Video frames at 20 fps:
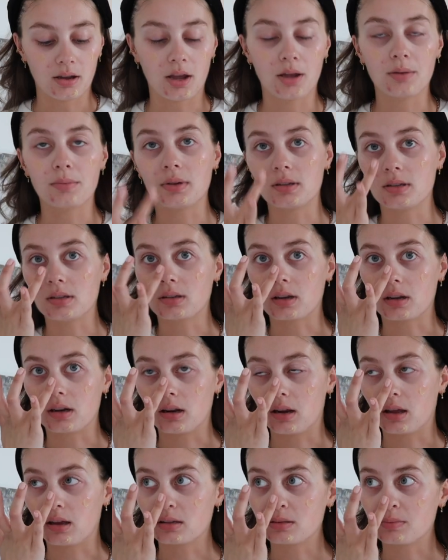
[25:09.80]
Hope this is
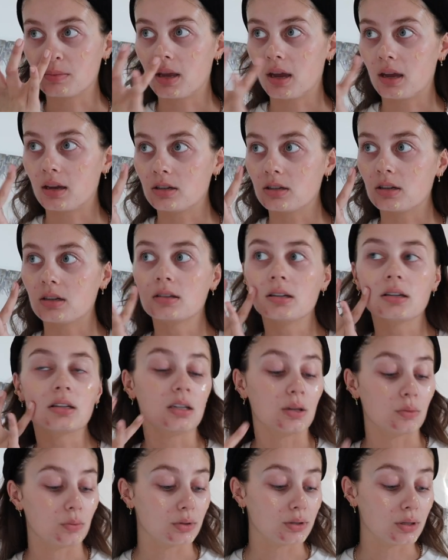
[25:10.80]
gonna last me ages because
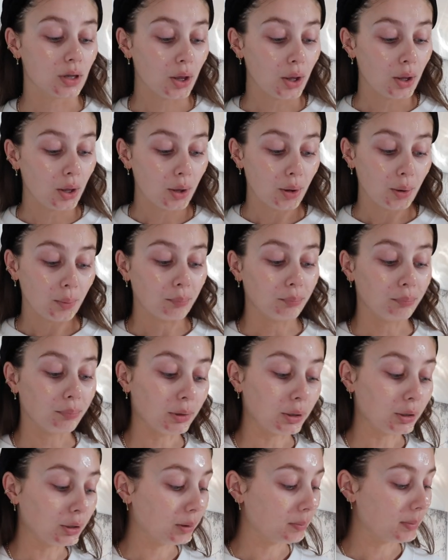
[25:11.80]
it was
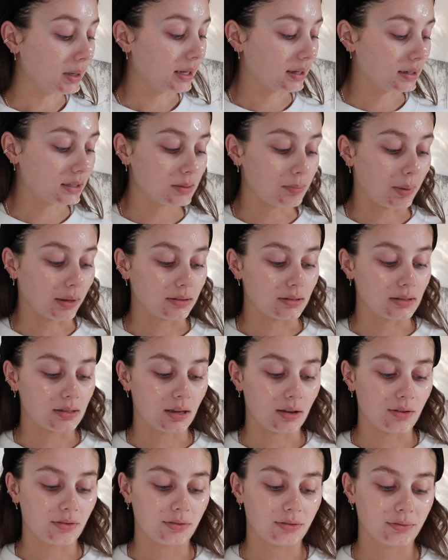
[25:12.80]
blooming
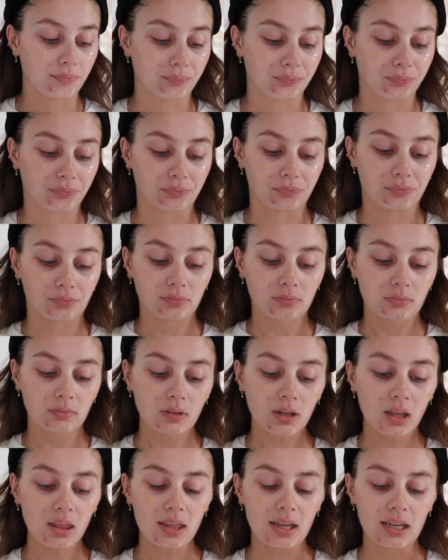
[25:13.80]
expensive.
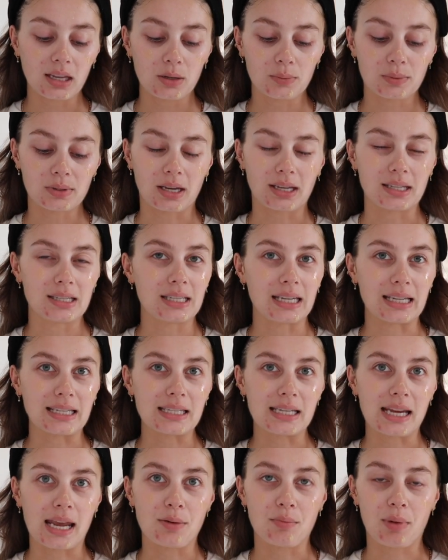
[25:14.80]
I think it was like
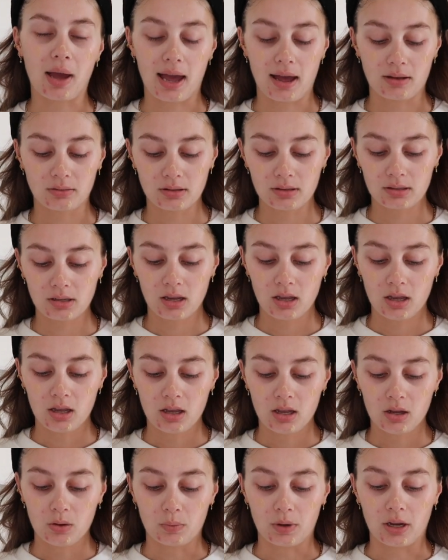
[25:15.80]
£68,
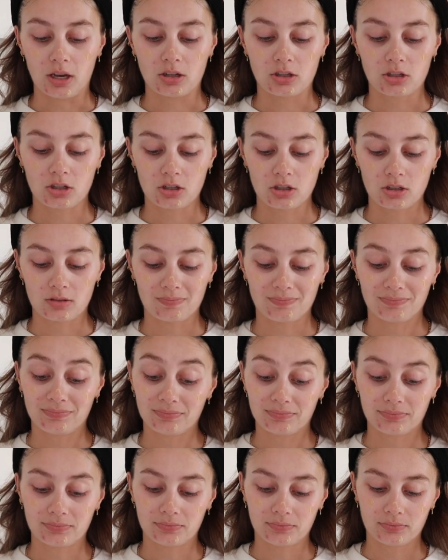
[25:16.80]
which
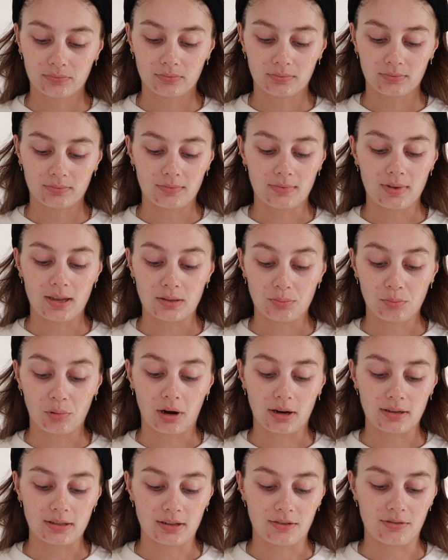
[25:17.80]
is
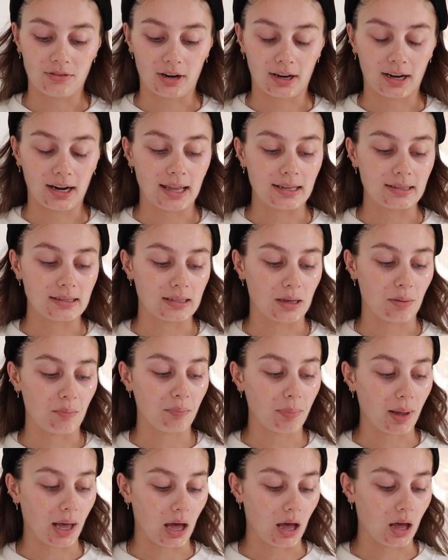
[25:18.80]
pricey for a cleanser,
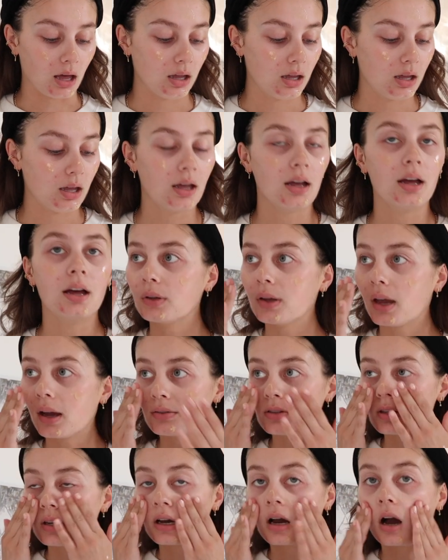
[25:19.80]
but you
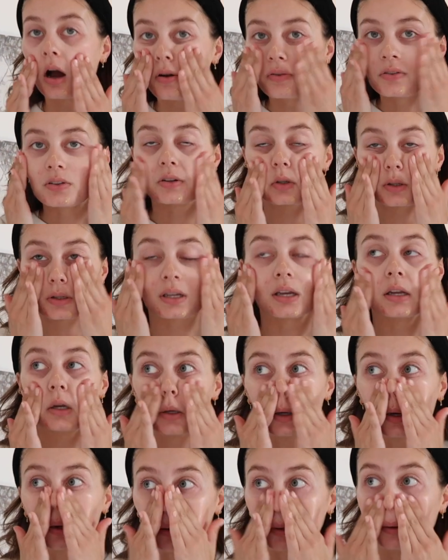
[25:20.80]
have to look after your skin,
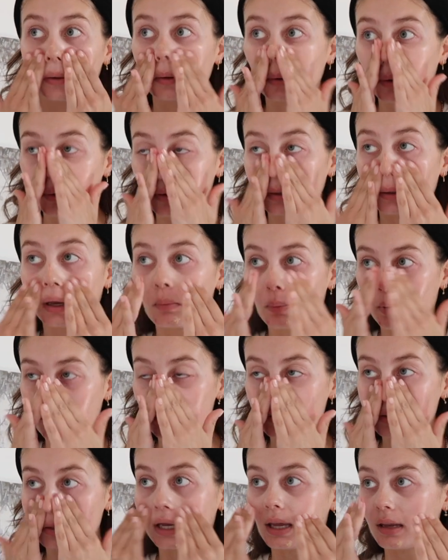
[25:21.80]
don't you? You only get
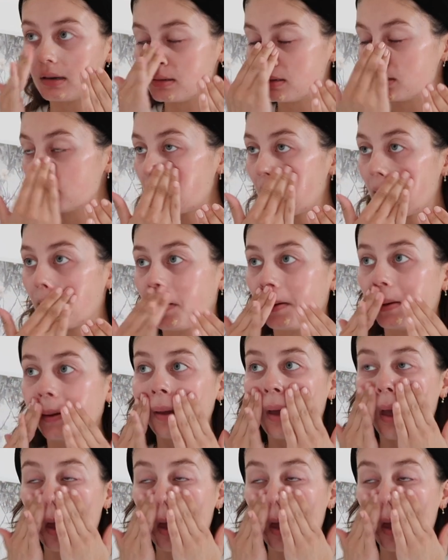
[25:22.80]
one skin, so